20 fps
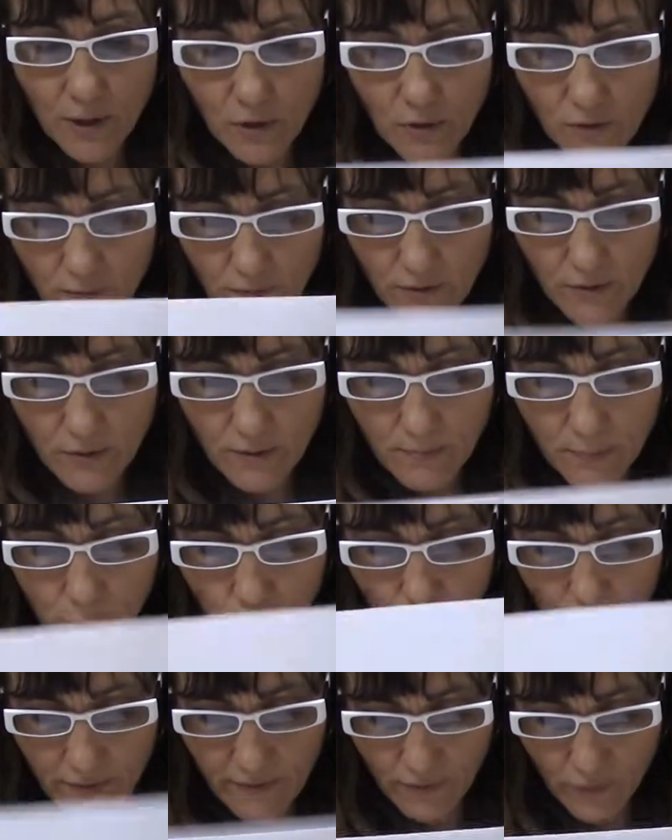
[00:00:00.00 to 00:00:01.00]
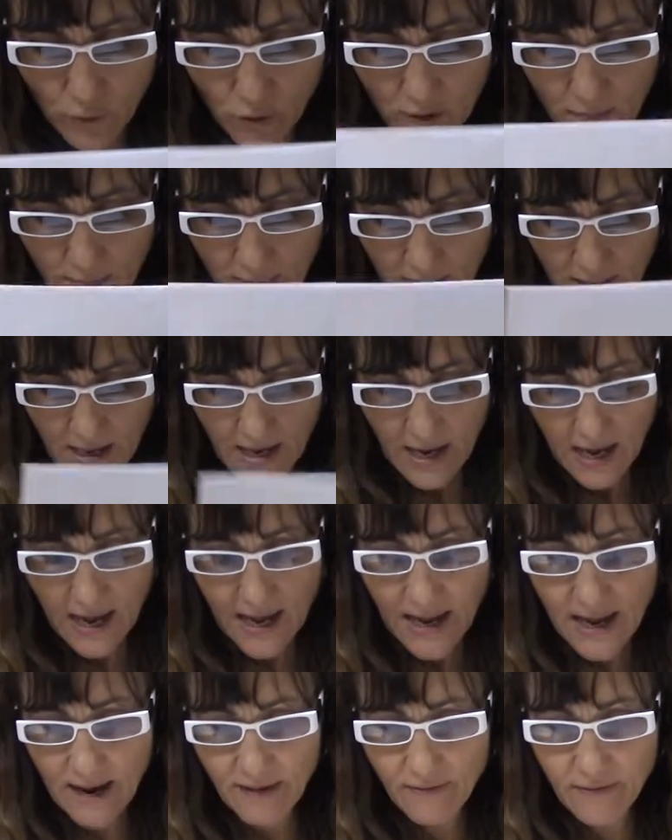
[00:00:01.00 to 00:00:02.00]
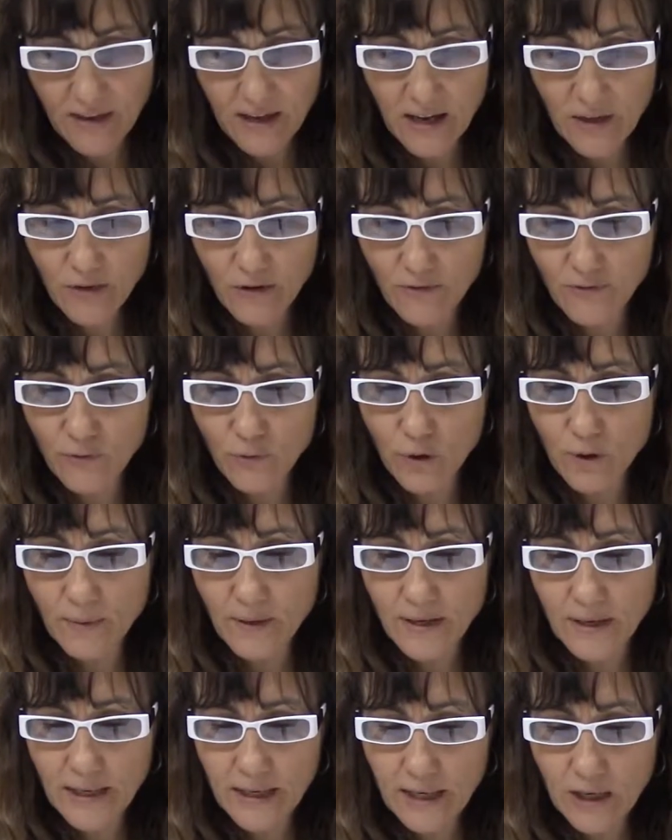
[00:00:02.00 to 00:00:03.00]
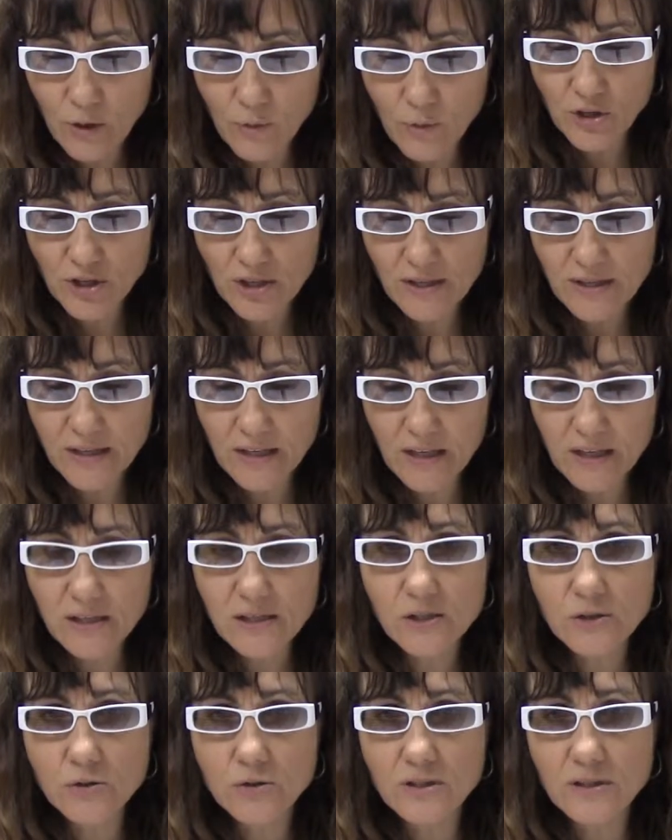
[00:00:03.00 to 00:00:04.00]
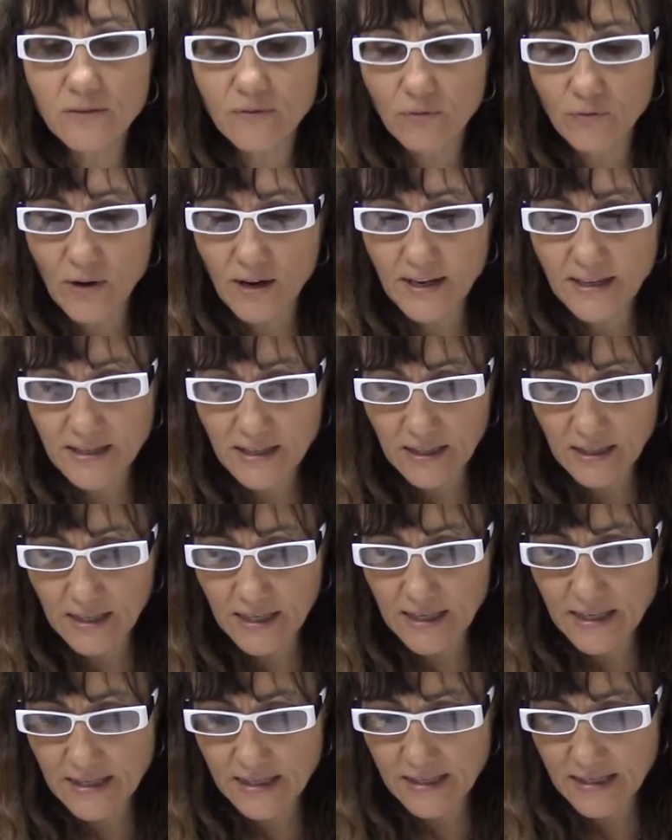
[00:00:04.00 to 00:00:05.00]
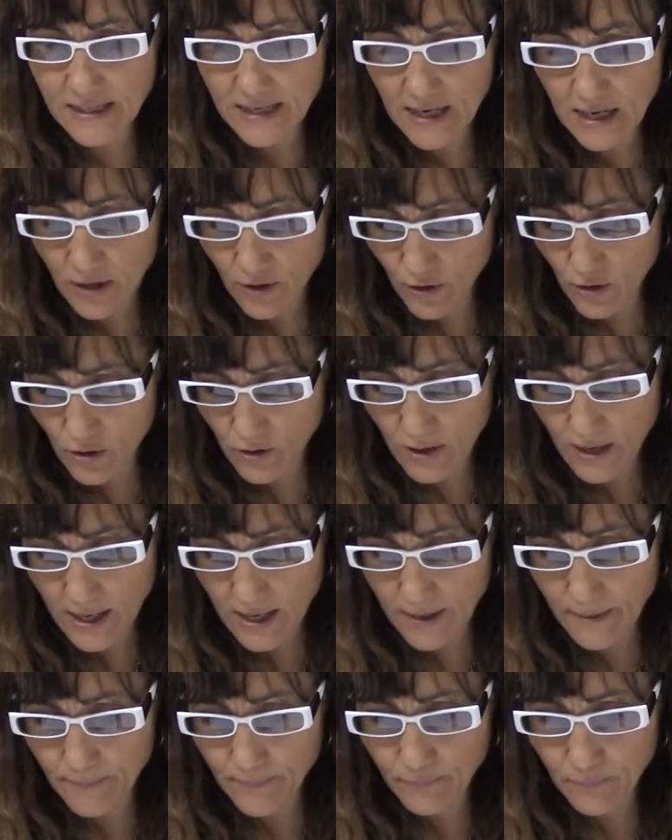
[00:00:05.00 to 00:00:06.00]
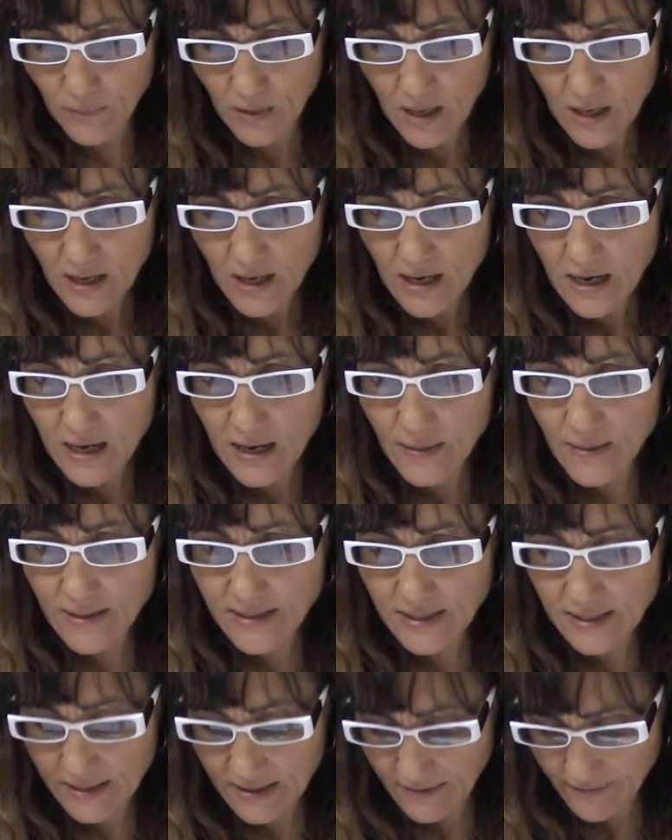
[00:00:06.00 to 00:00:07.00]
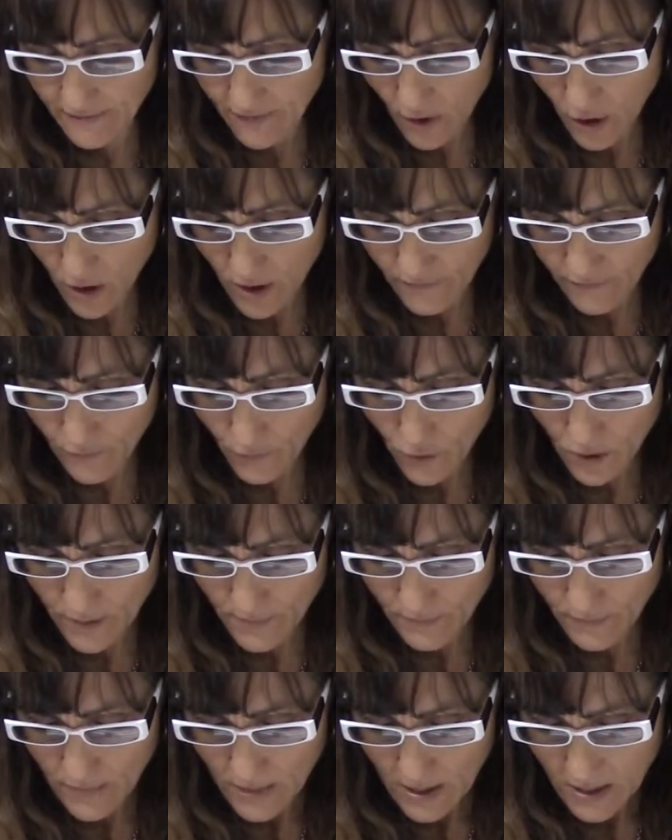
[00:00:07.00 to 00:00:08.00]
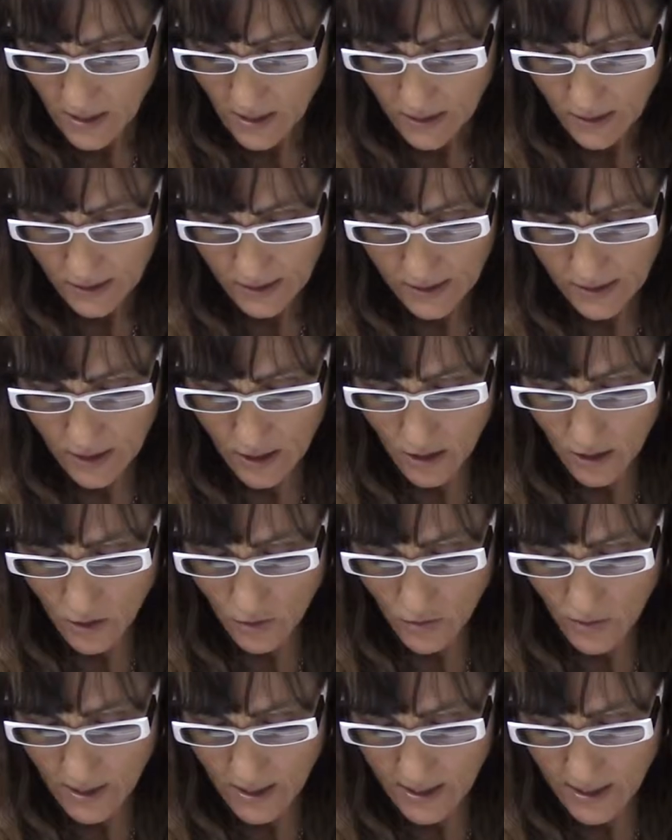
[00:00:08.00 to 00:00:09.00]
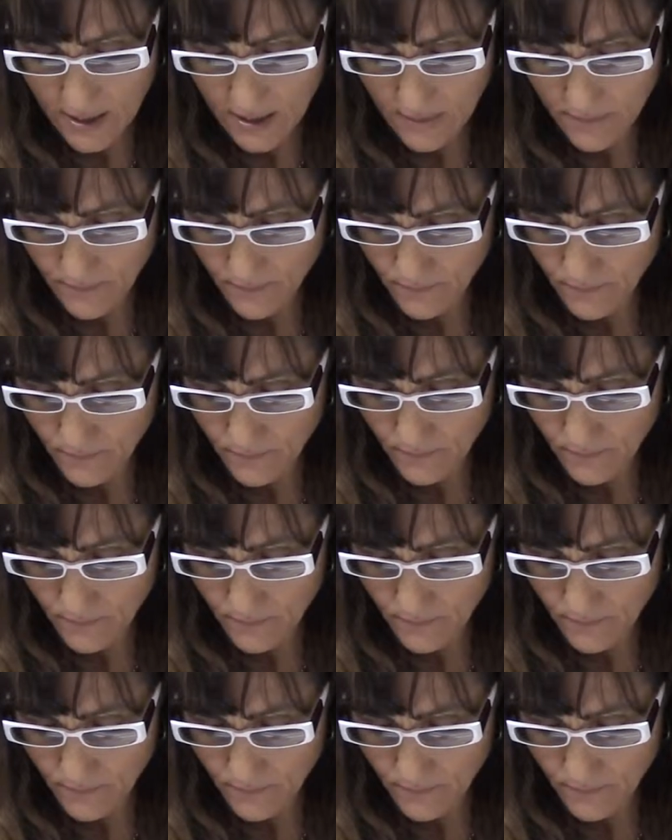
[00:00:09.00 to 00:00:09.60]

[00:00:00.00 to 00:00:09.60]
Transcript: over the board form. I have the other form in here, is the exclusive right to lease. The other, and this is the FAR form. So,